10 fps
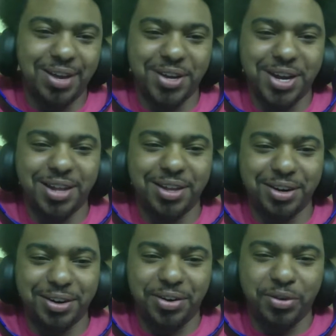I like
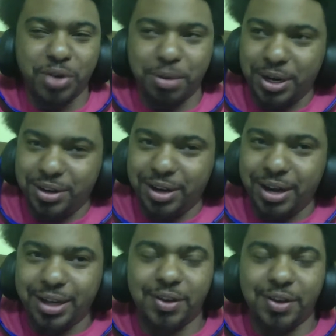are, I mean, I
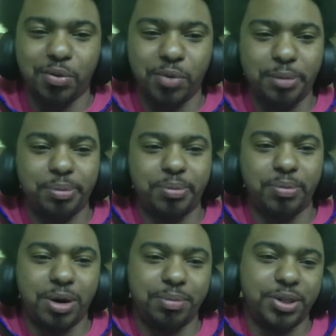guess thinking
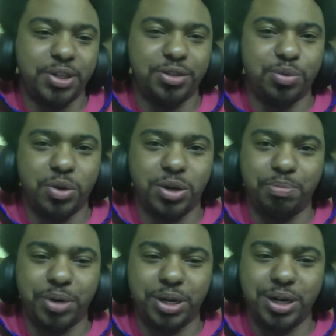Rampa is one,
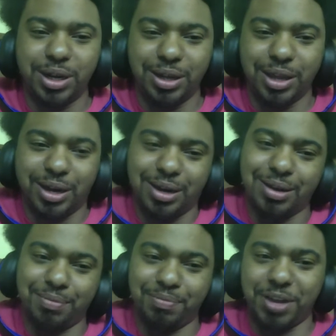but like
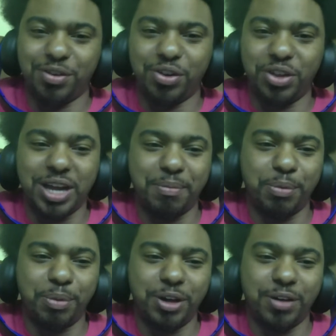that's the only game
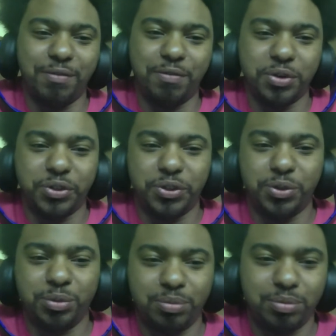I'm looking forward
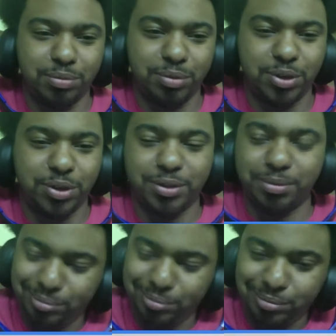to. So
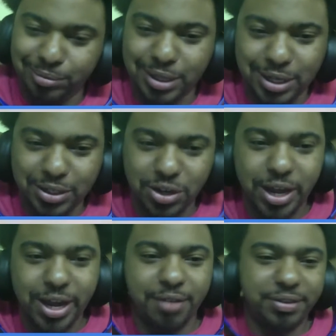that's all I have.